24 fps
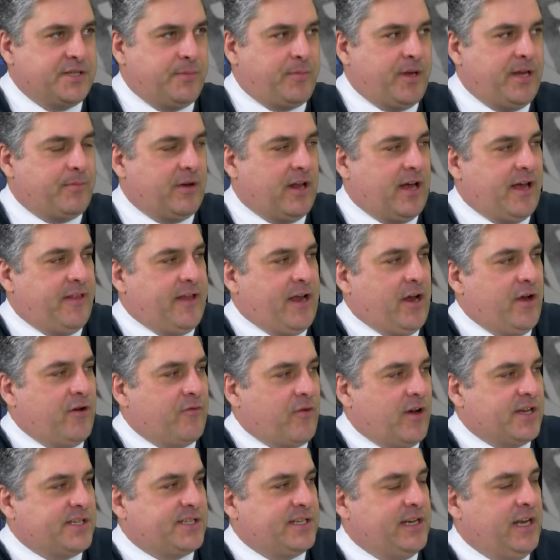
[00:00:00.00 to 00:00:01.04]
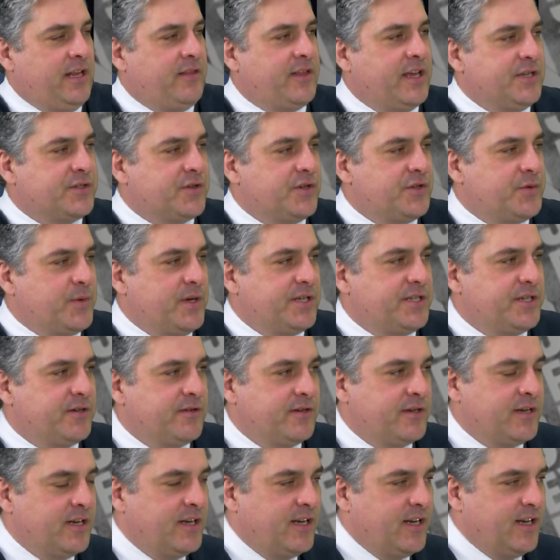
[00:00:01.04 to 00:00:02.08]
people out there who write silly things on Twitter
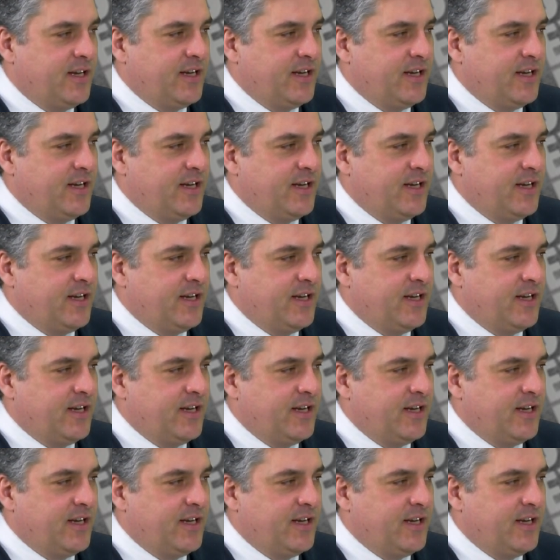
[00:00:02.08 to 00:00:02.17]
and